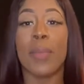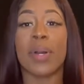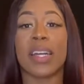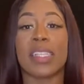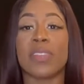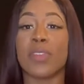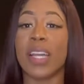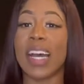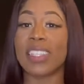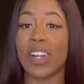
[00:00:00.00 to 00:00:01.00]
Because if you
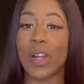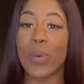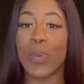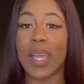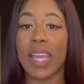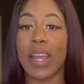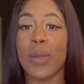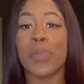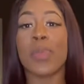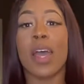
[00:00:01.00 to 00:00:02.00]
guys aren't
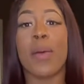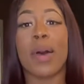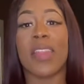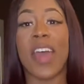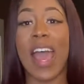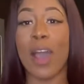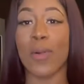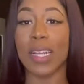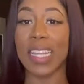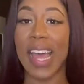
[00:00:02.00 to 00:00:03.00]
aware about the
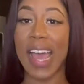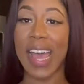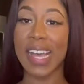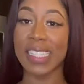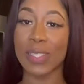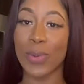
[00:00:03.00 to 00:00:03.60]
hourglass,